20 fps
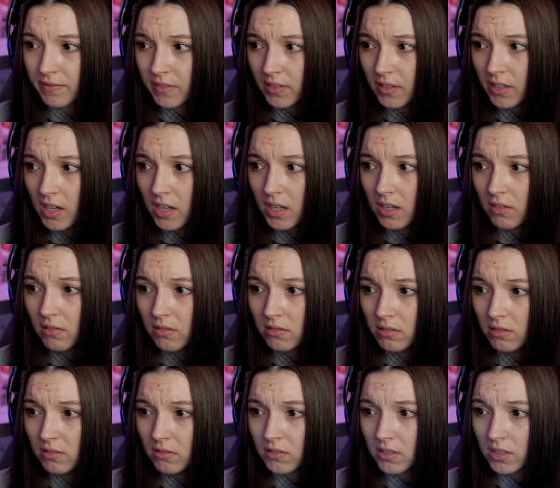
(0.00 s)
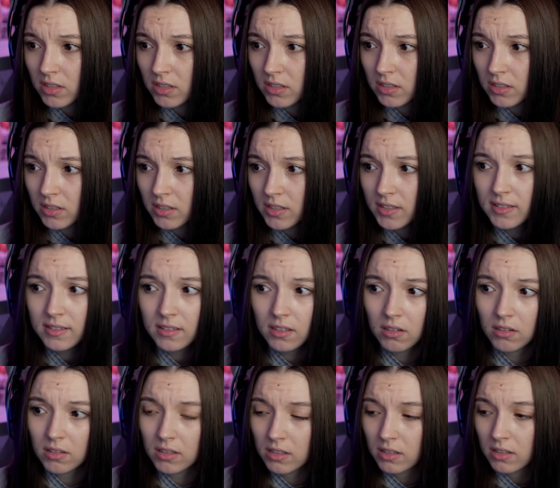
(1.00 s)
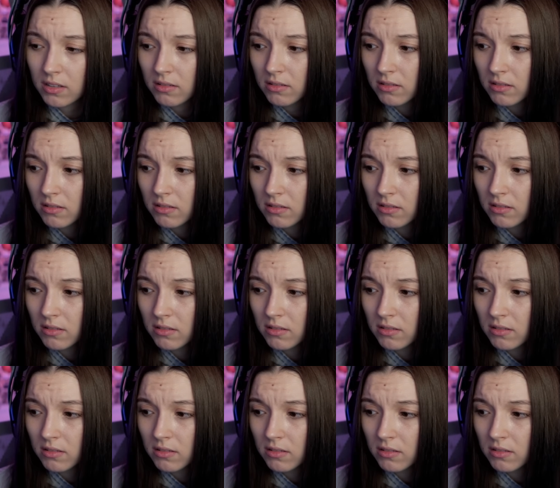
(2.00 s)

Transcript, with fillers: Great! Oh, look, it's stronger now.